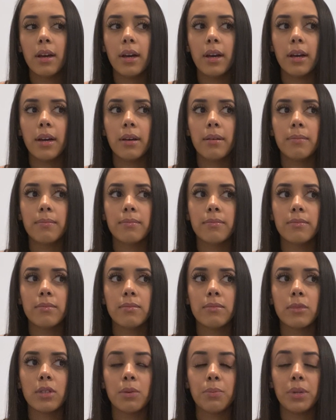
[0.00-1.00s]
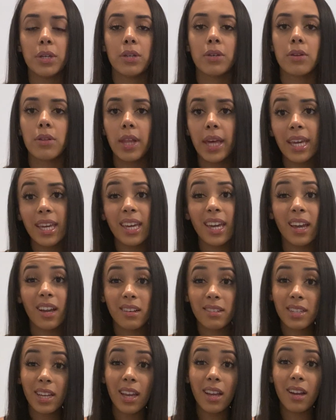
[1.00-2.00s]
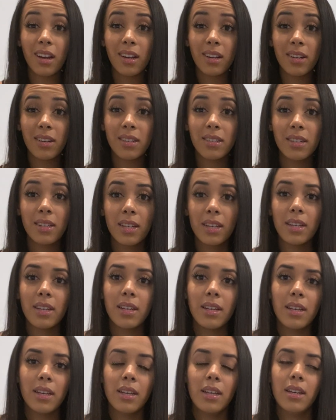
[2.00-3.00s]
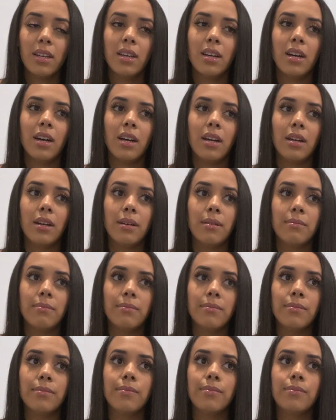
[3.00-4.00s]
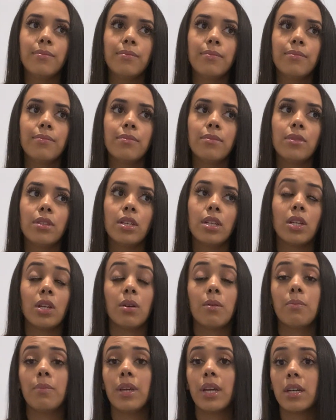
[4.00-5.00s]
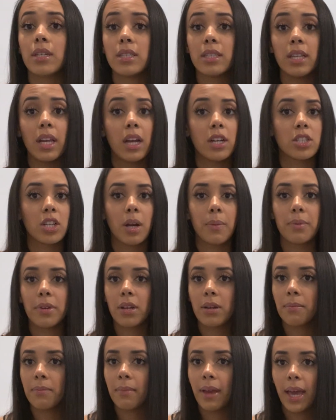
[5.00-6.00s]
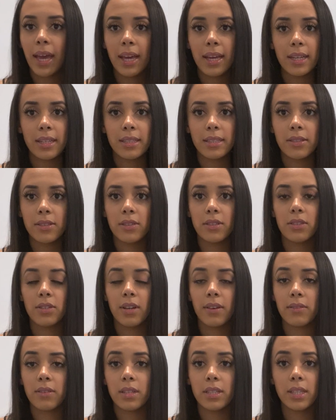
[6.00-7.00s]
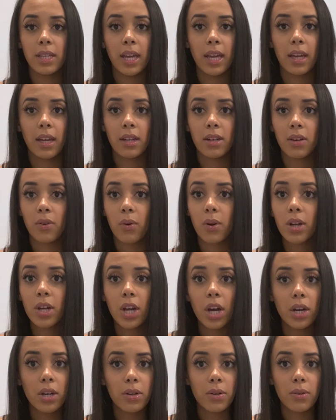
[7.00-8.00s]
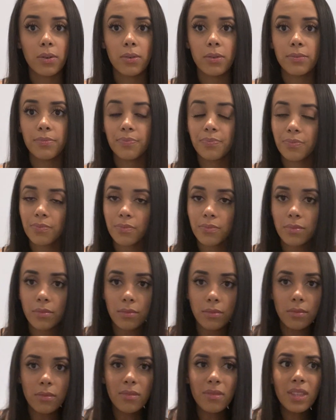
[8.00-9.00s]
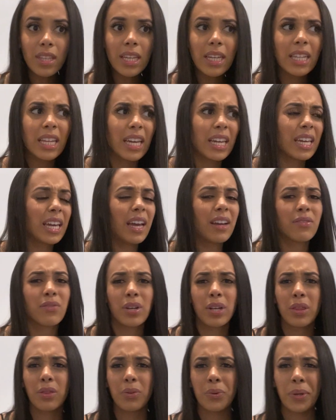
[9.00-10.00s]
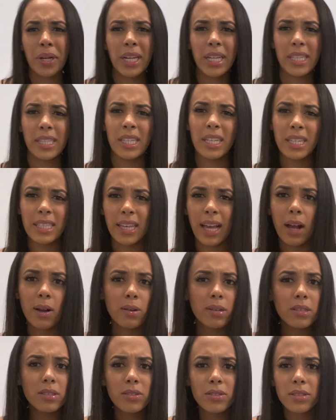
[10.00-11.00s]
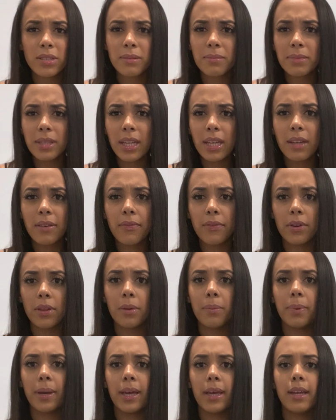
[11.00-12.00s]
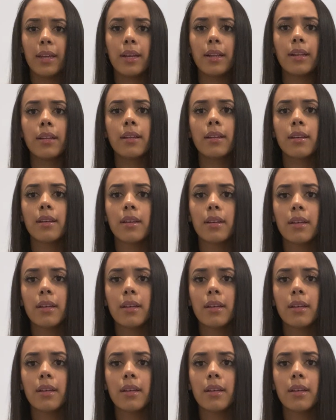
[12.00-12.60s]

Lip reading: to be your like caretaker. You know, stay on top of your meds. You have to take a Norco like every 3 to 6 hours or something for the pain.